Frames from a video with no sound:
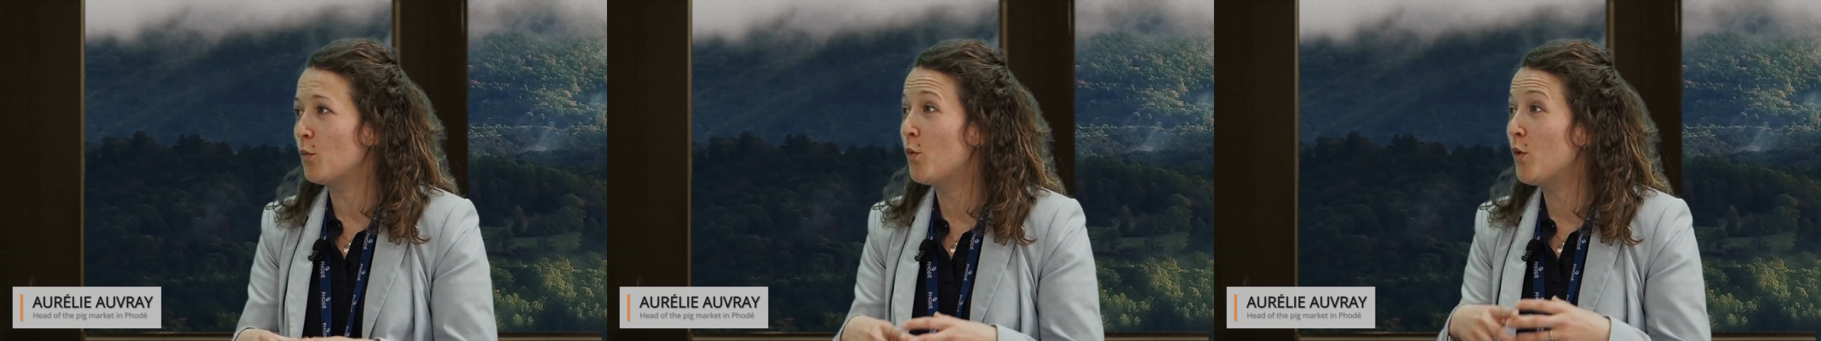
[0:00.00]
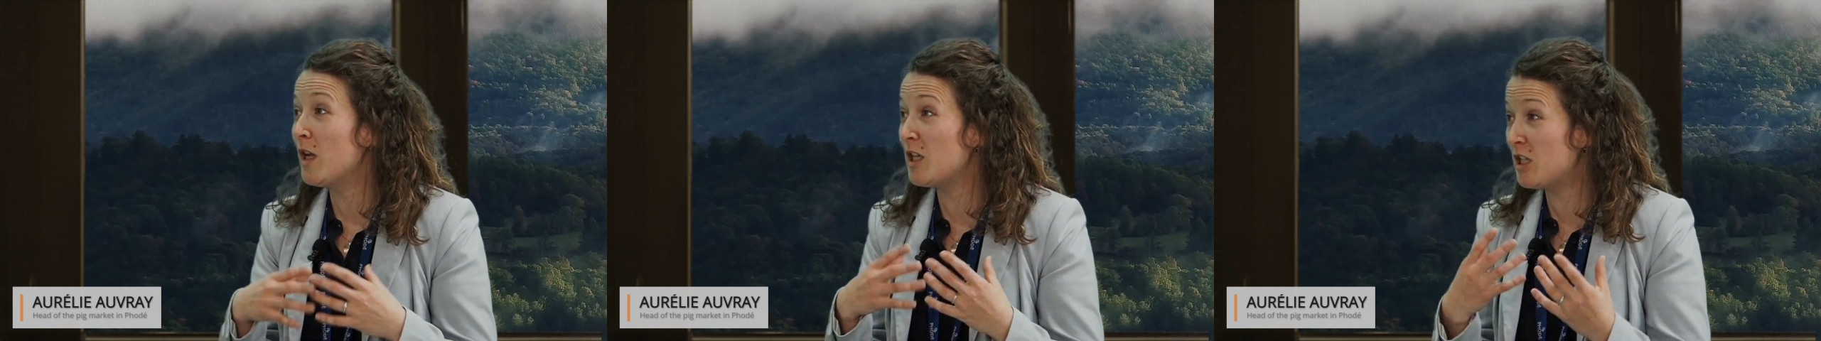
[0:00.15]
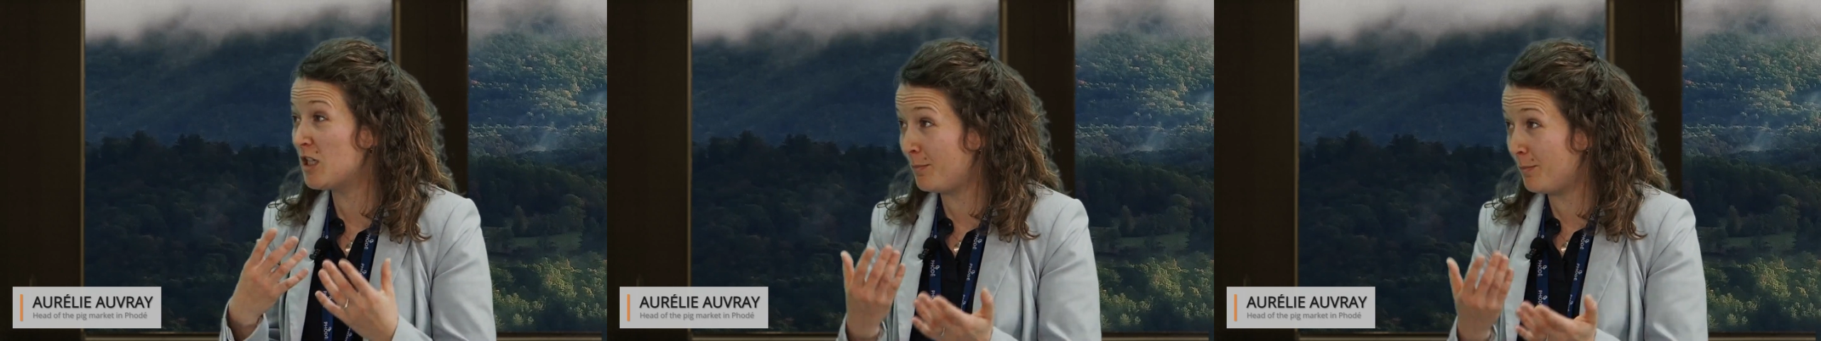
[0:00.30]

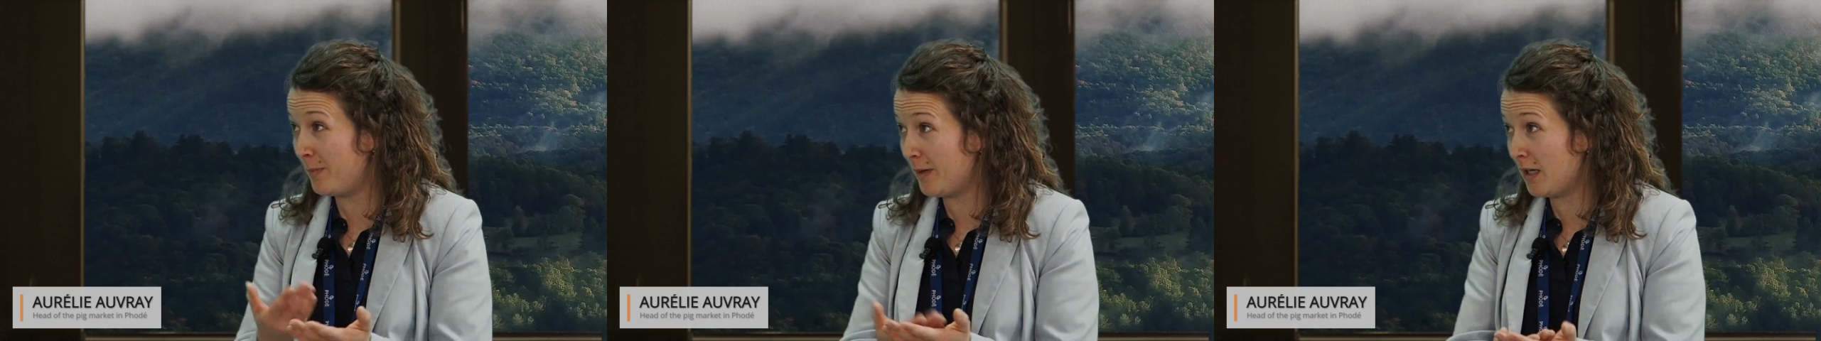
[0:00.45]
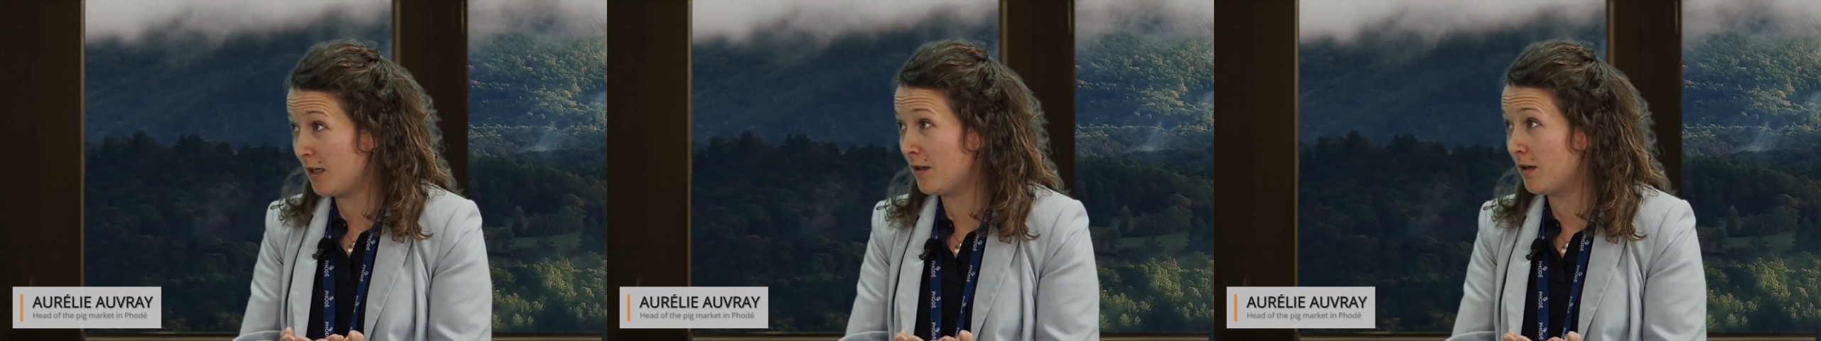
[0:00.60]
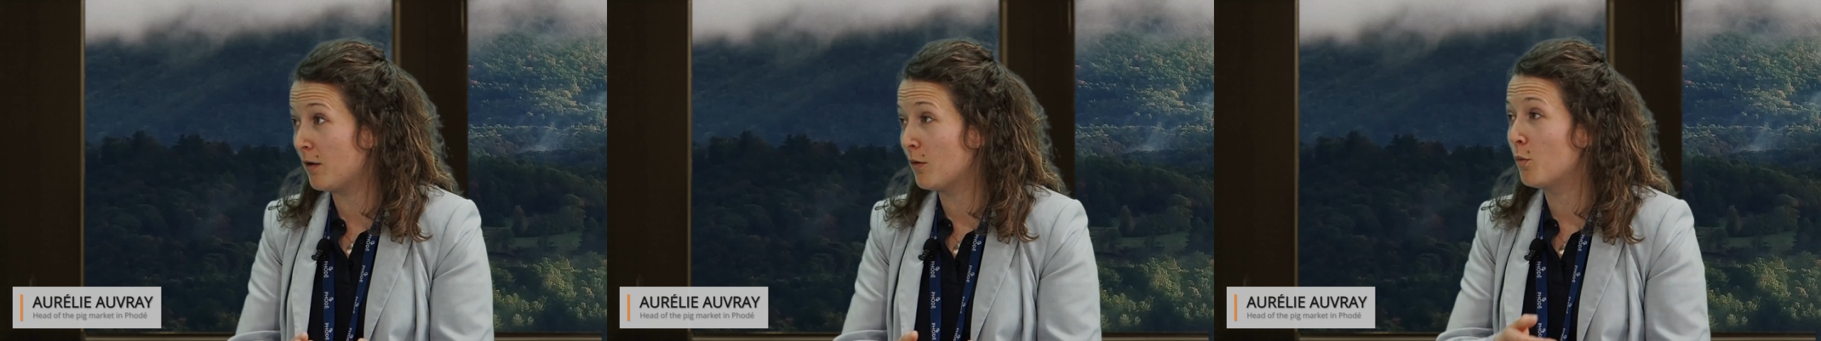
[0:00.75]
which
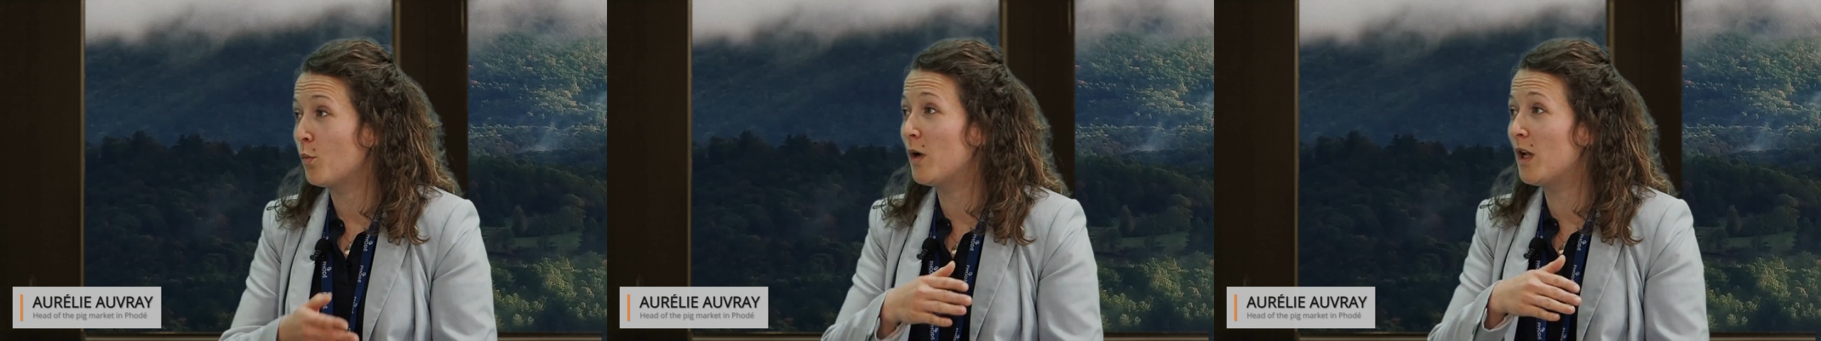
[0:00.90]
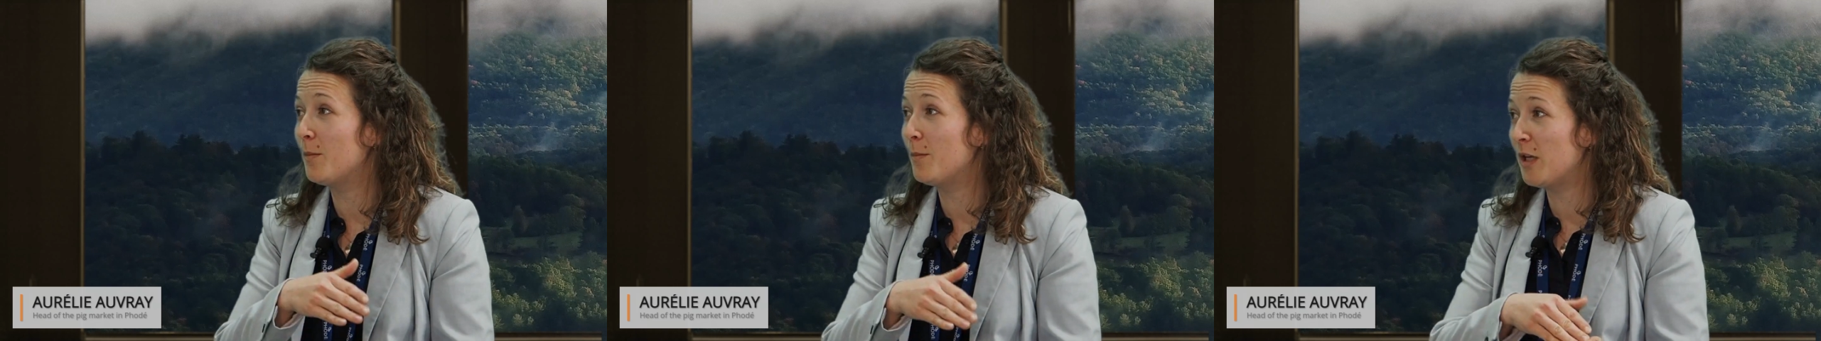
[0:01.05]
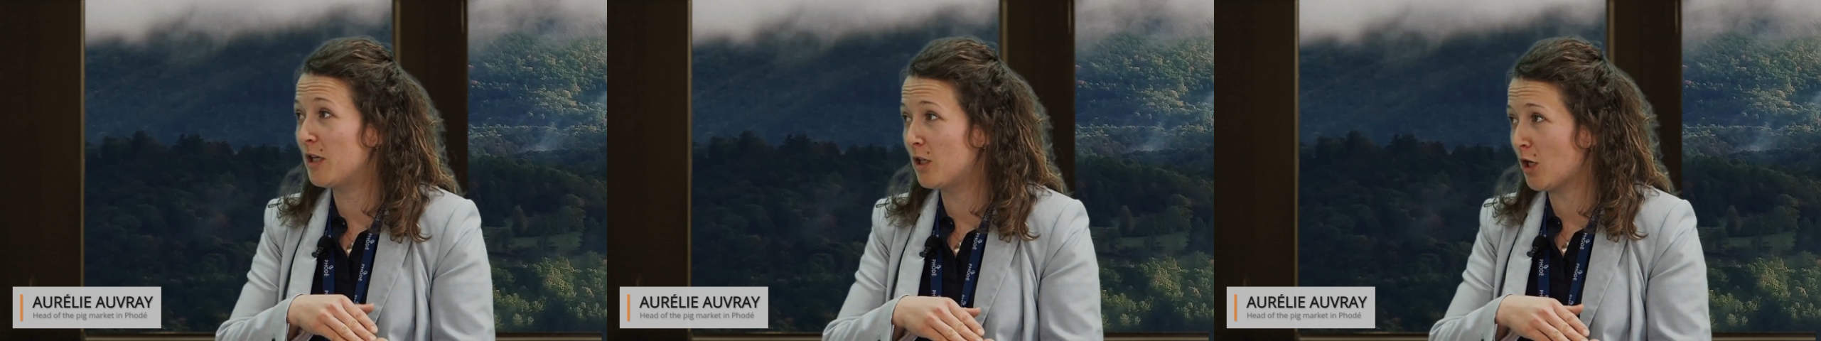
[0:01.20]
pig
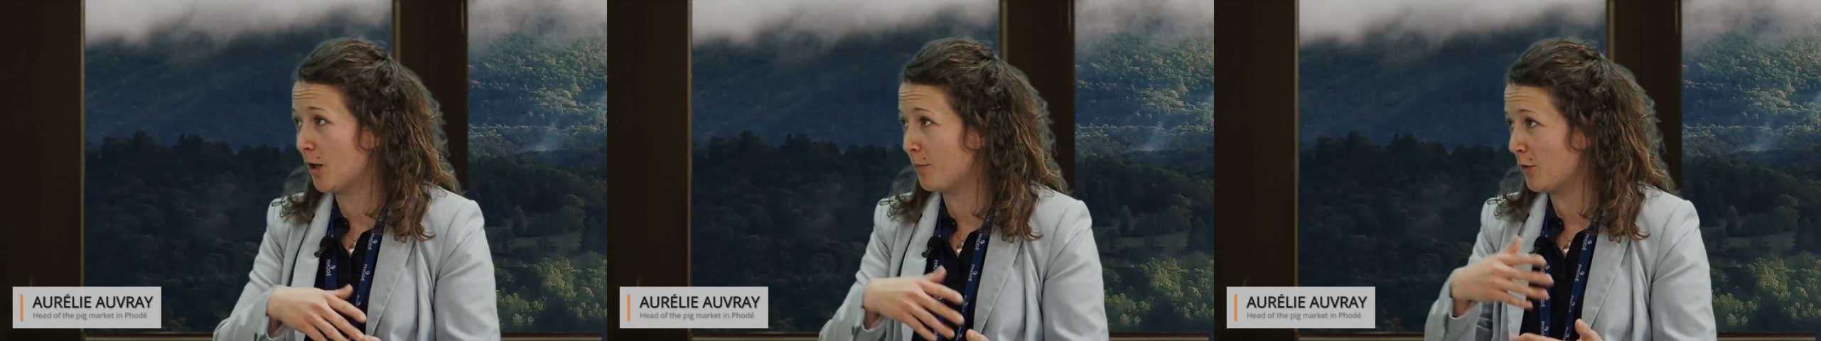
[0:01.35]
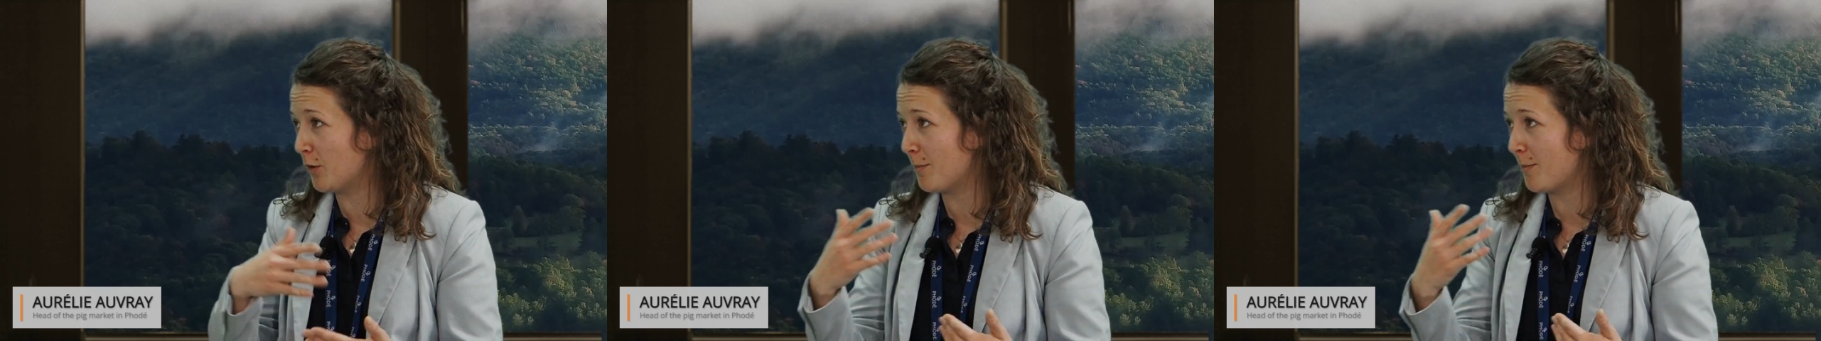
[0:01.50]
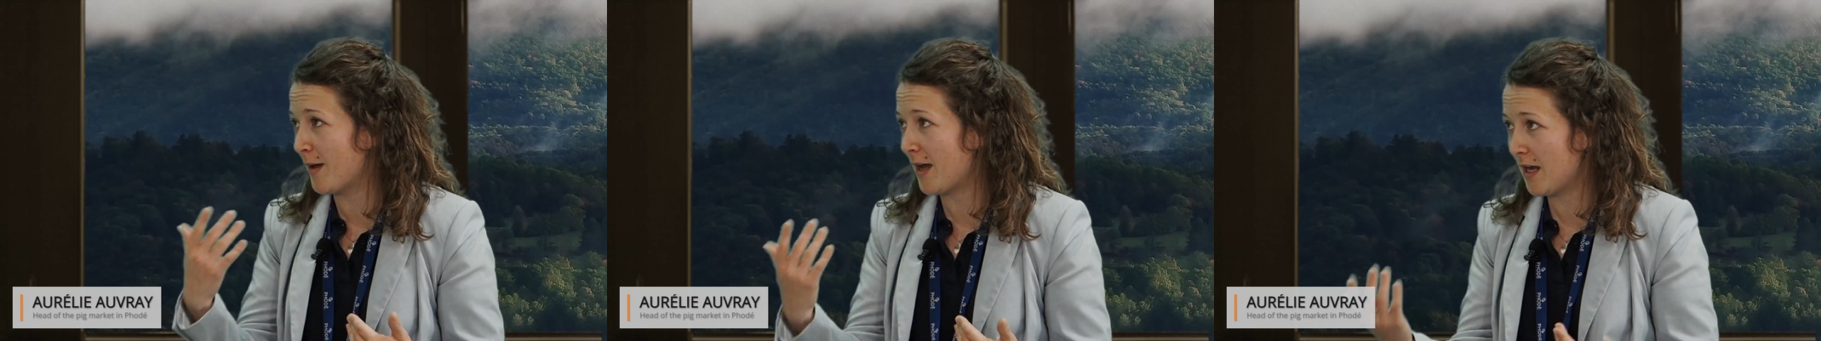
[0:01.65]
will become
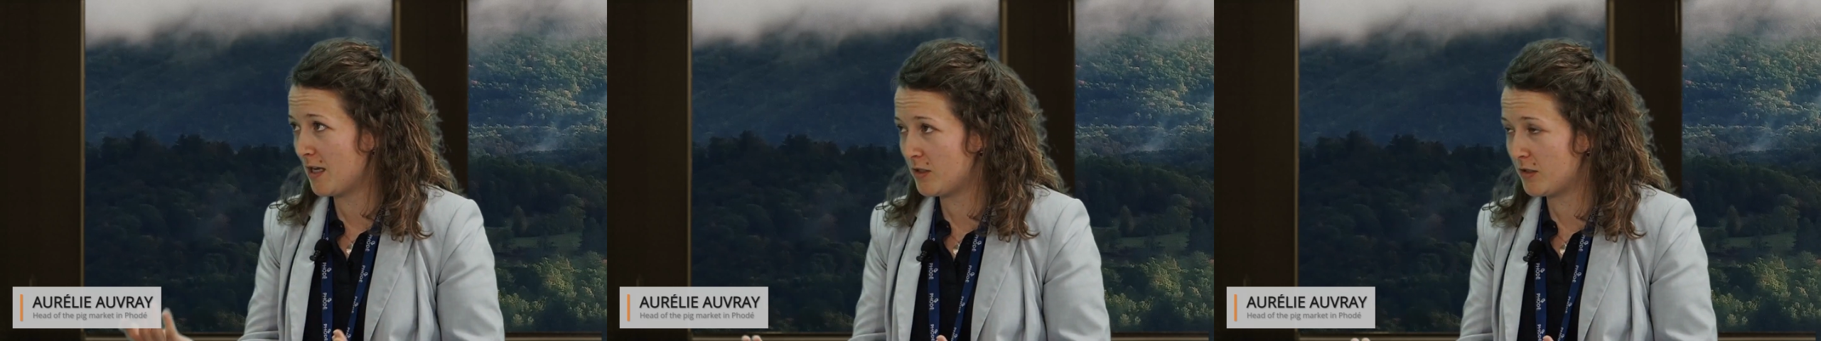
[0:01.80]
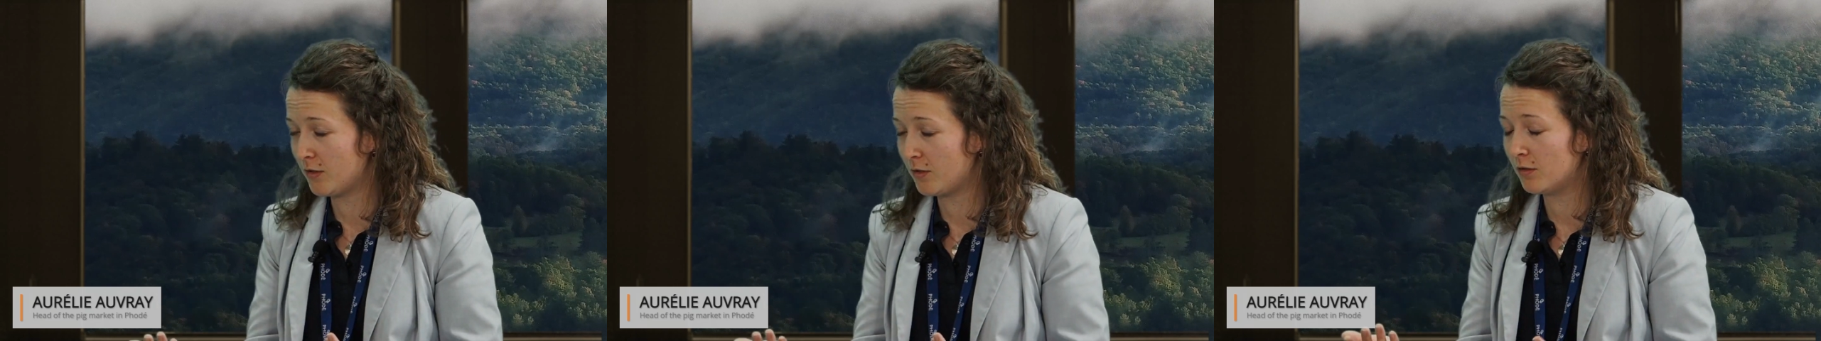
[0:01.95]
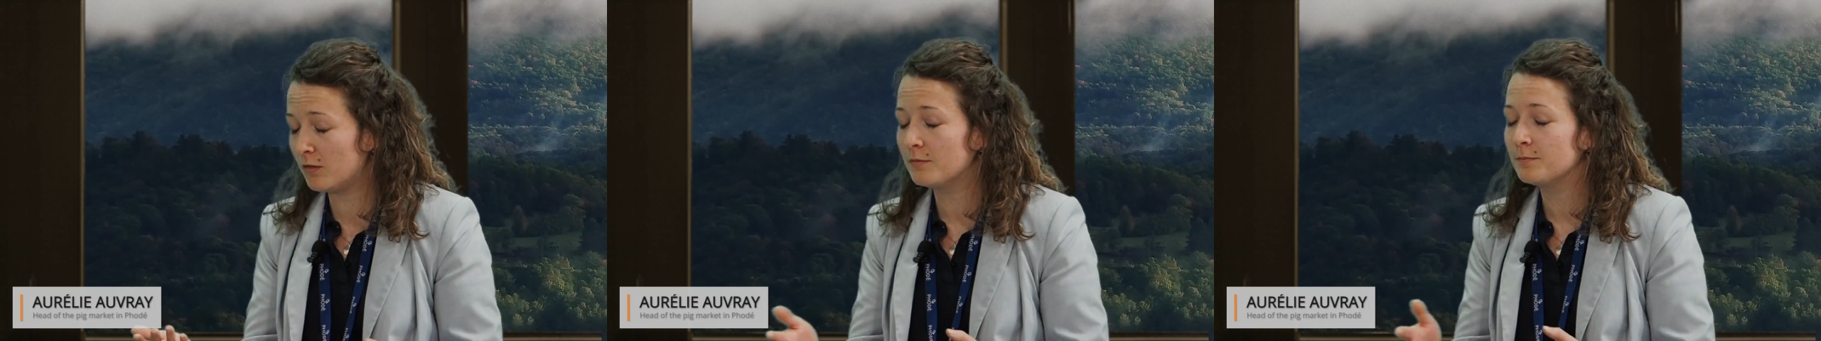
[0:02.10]
a
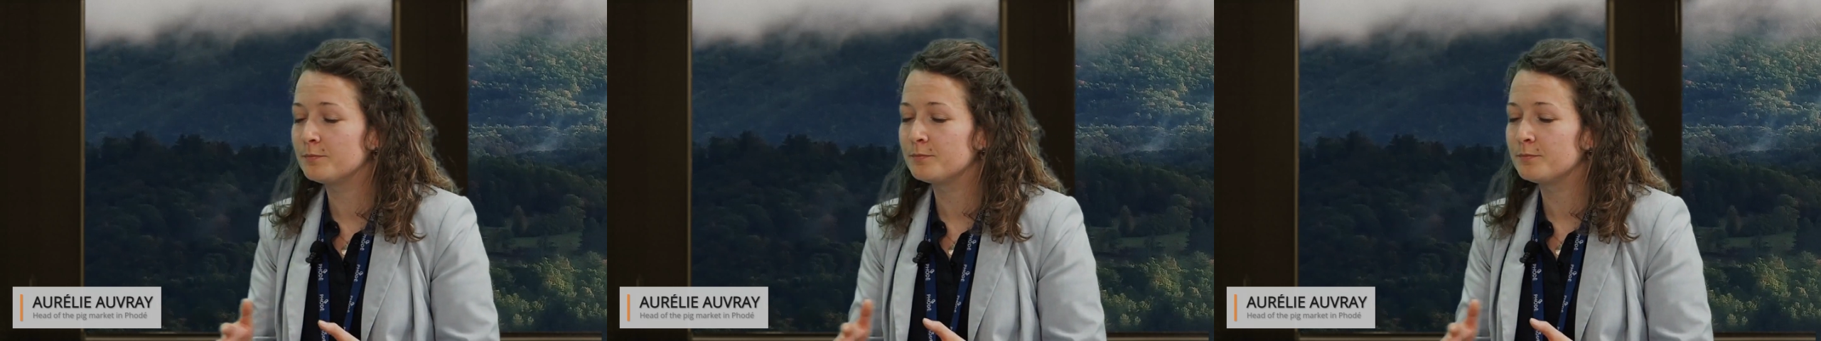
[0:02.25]
biter